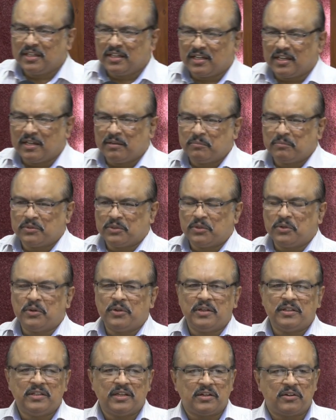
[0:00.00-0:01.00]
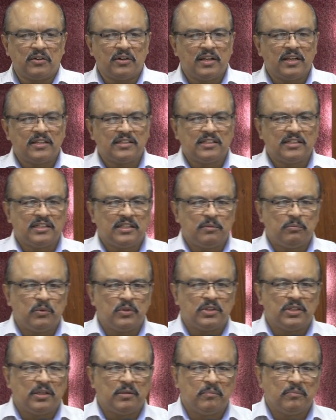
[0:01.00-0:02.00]
come grow in that relationship
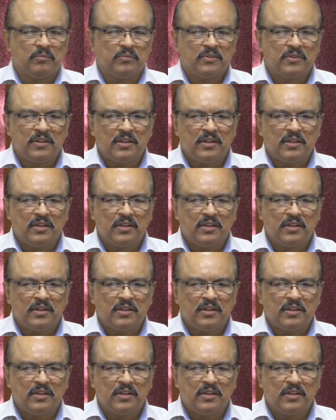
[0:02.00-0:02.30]
with Him,